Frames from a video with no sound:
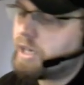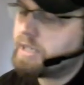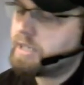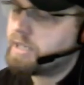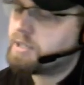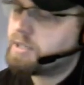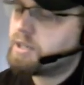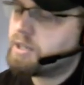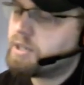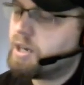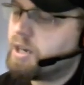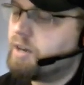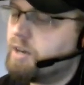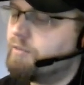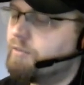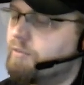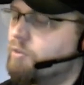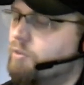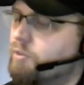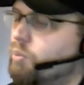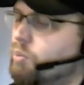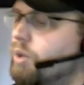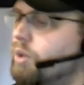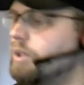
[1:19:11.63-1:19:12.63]
Super
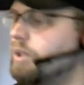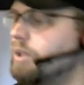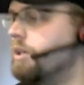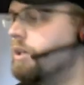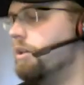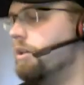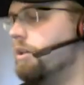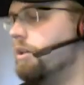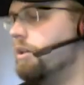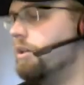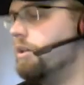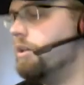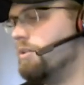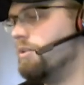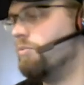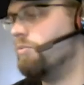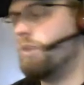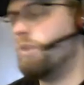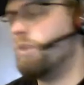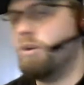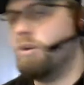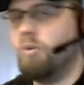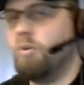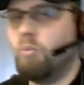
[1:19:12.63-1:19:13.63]
important.
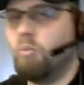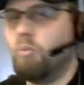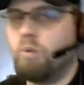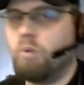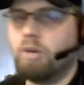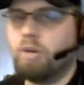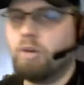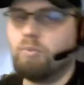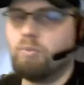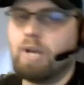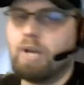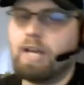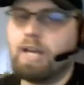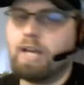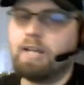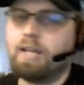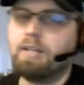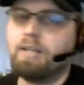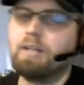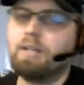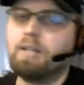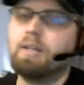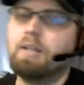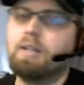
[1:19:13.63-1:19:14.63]
Just getting you a full
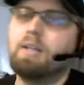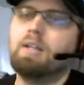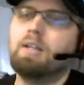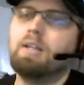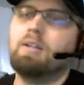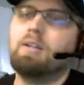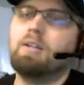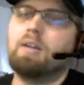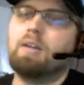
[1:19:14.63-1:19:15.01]
grip